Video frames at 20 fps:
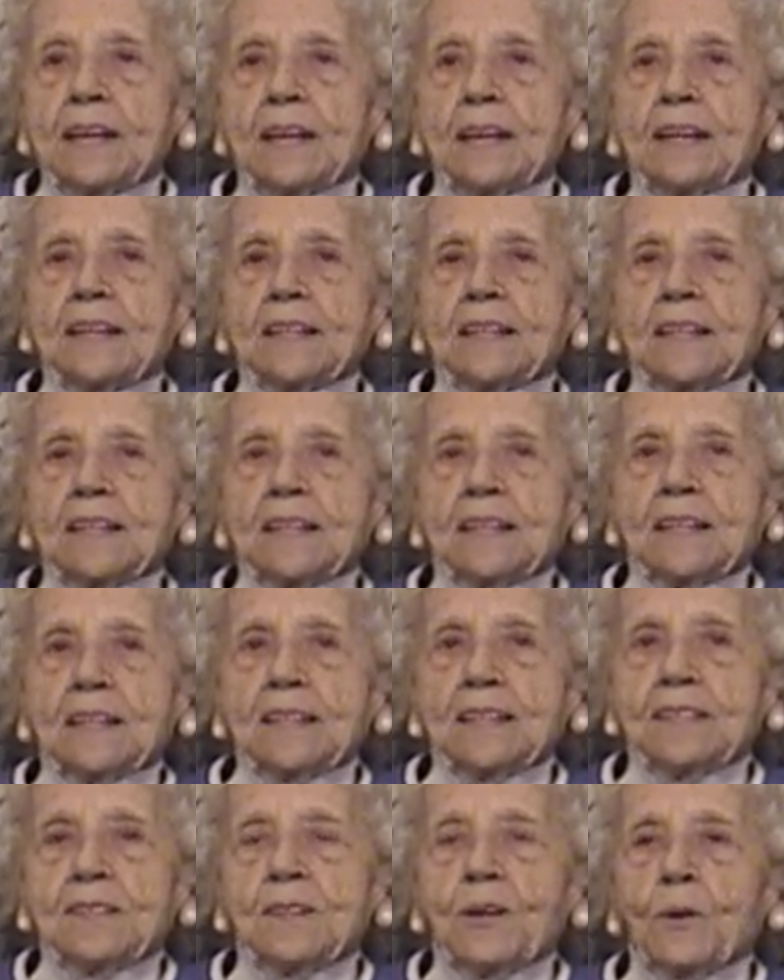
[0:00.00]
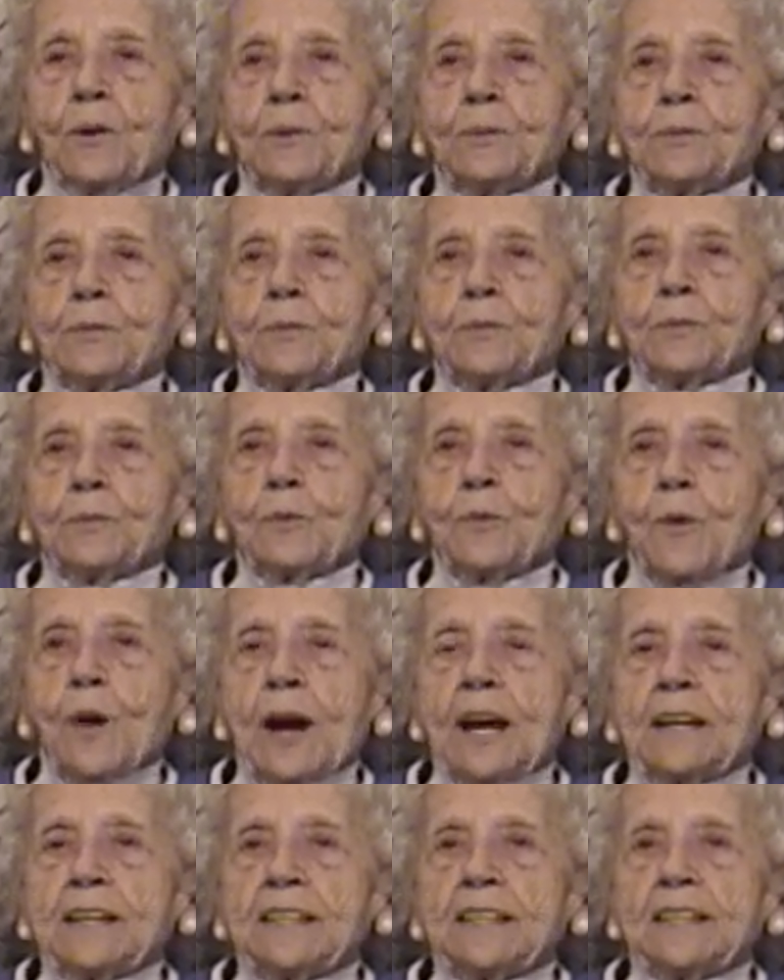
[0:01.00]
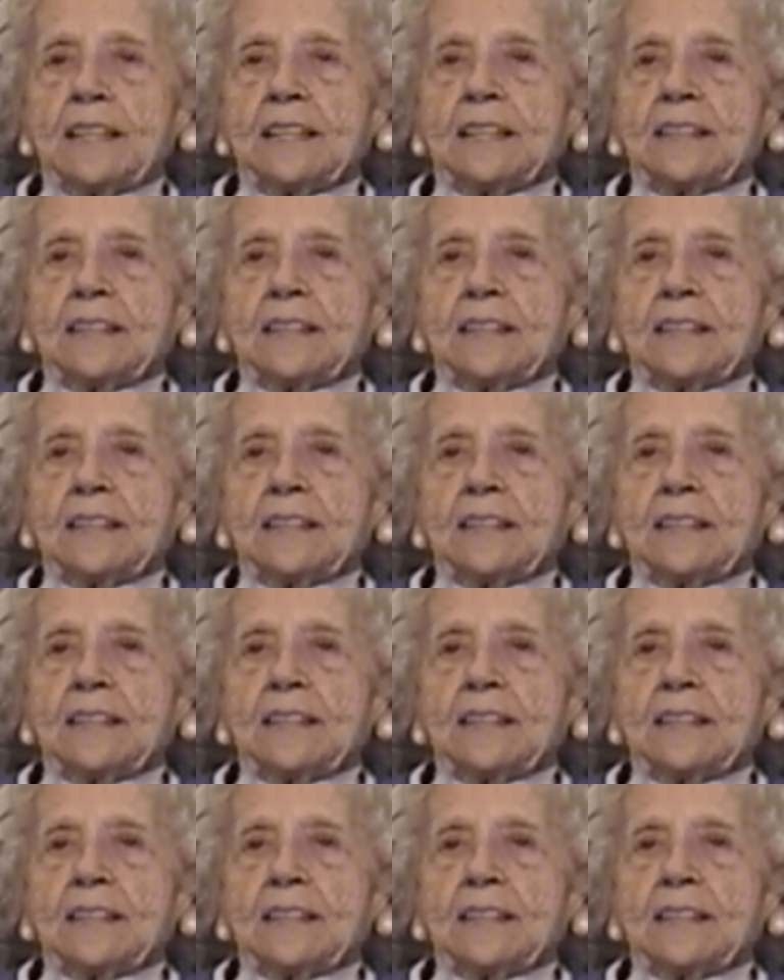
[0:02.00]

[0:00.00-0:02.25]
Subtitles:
have known why,